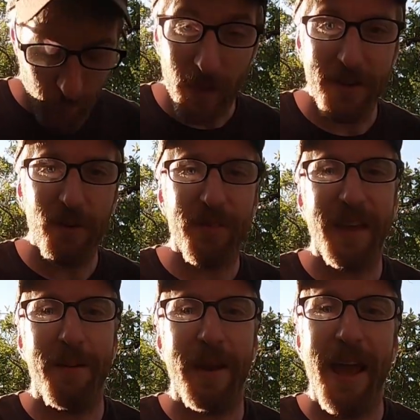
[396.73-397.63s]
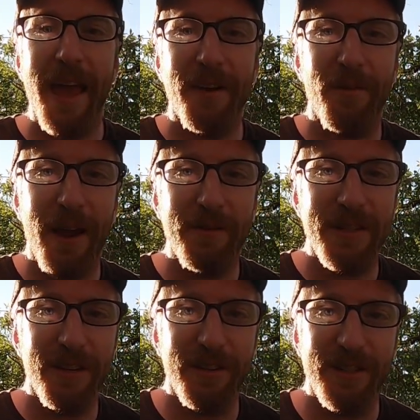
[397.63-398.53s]
Well, I don't think I'm going to hang around
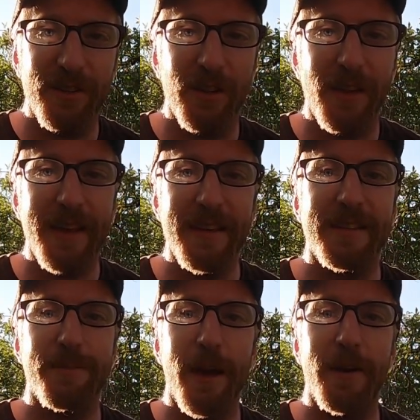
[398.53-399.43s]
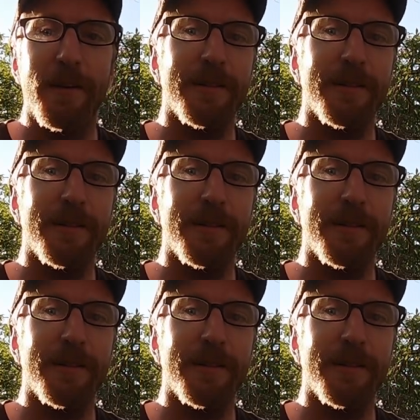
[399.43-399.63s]
here until the light gets better,